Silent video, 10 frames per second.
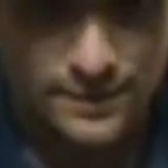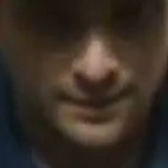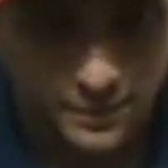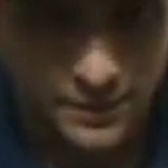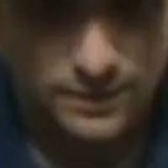
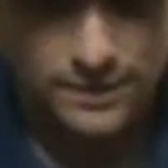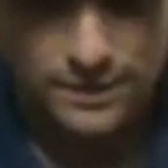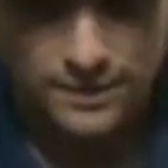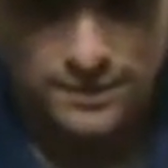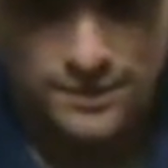Alright, Paul,
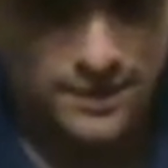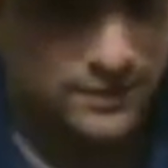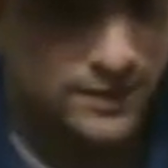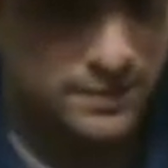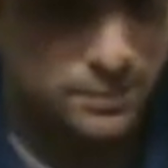uh, do you
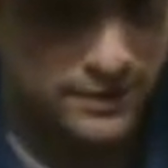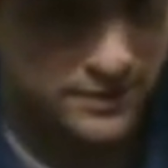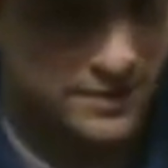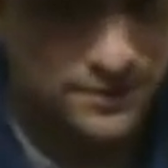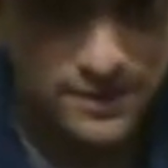have any
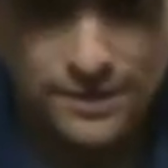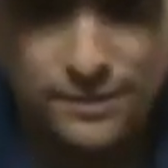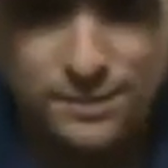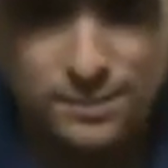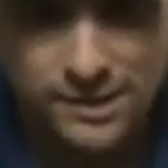previous
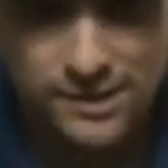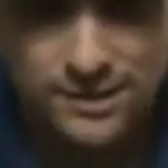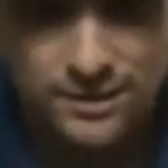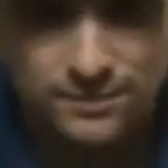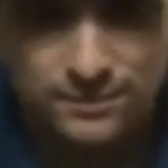video
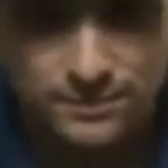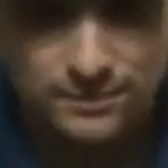experience?